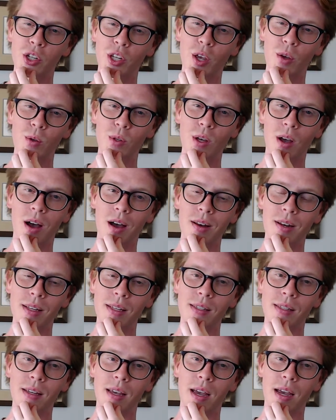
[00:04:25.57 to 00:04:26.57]
goes on to
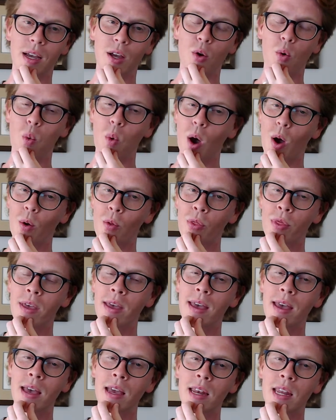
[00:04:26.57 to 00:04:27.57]
say, quote,
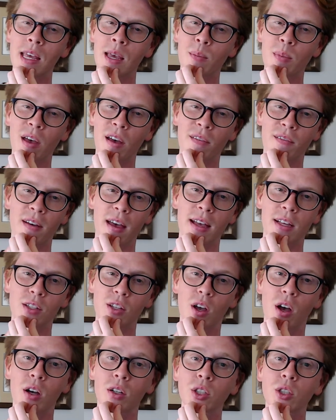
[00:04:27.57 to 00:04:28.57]
the NMFS
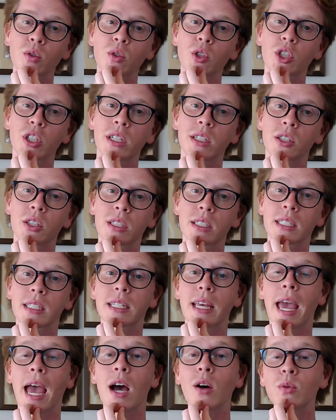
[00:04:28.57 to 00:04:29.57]
also changed its
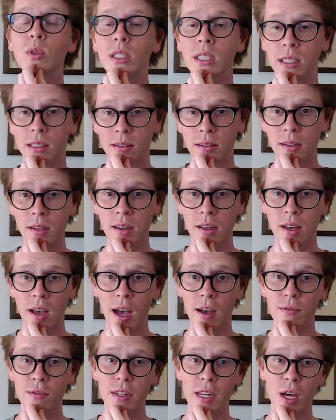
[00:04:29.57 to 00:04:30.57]
accounting
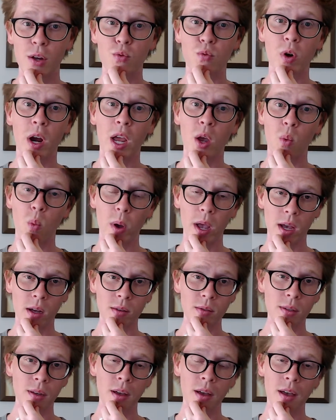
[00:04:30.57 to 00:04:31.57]
of dead right
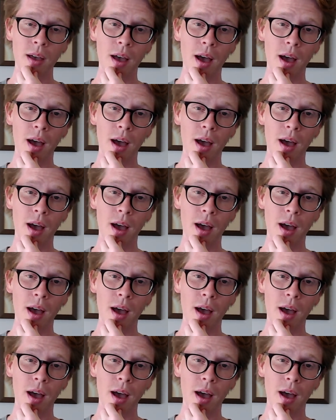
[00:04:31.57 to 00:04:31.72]
whales.